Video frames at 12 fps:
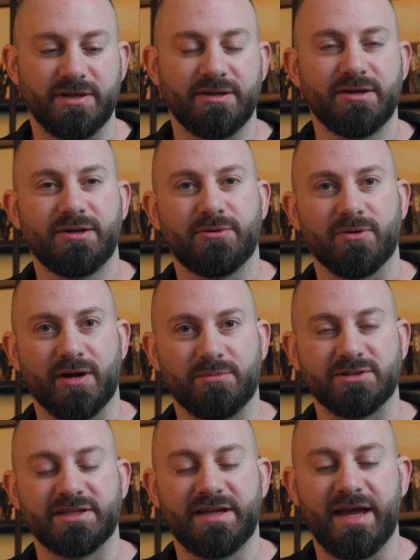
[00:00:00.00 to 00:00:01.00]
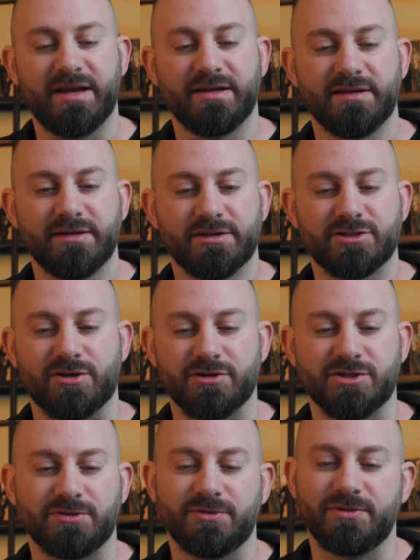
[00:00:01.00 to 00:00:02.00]
We were able to get
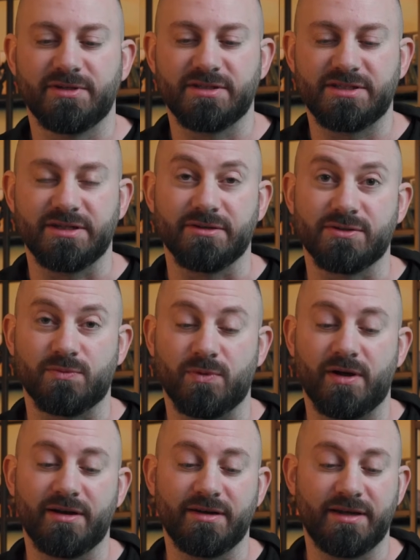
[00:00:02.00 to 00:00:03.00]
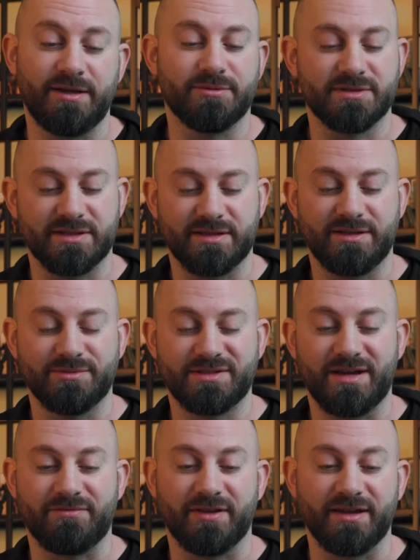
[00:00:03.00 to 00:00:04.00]
Sarge included in Series 1, and he was
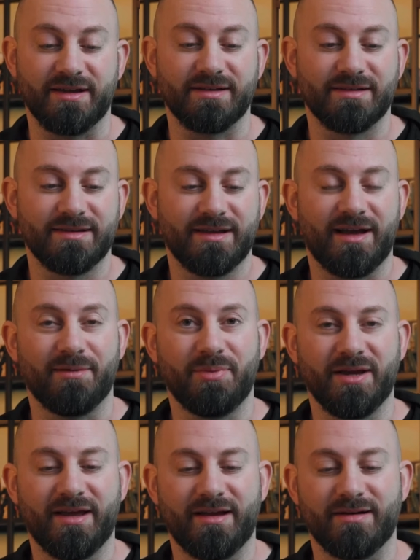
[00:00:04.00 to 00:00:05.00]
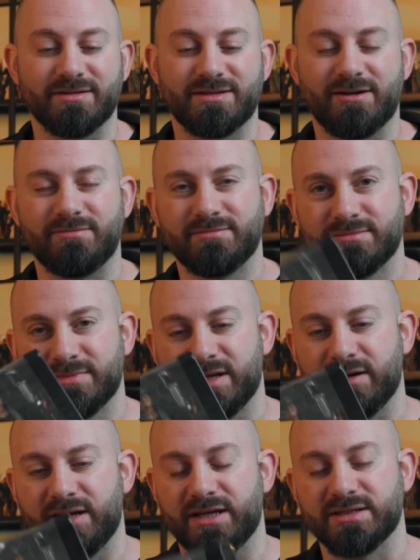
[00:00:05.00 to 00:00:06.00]
definitely a big hitter. So
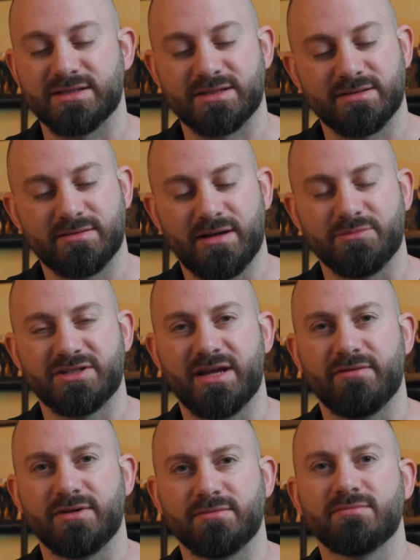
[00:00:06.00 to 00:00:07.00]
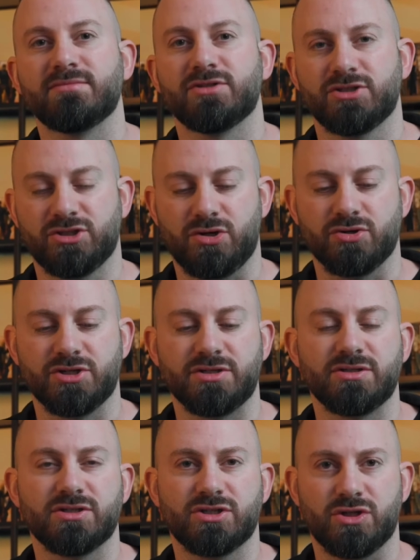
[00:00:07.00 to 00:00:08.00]
there he is, number 7,
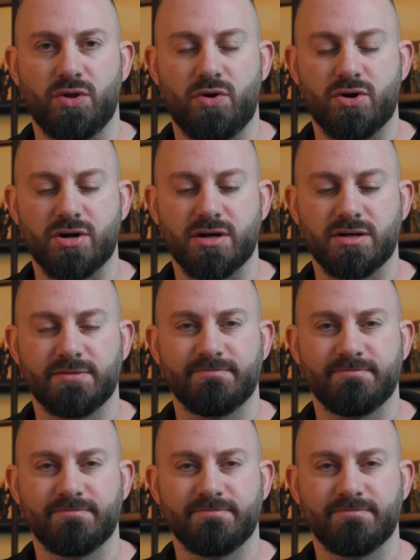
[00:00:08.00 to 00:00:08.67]
Sergeant Slaughter.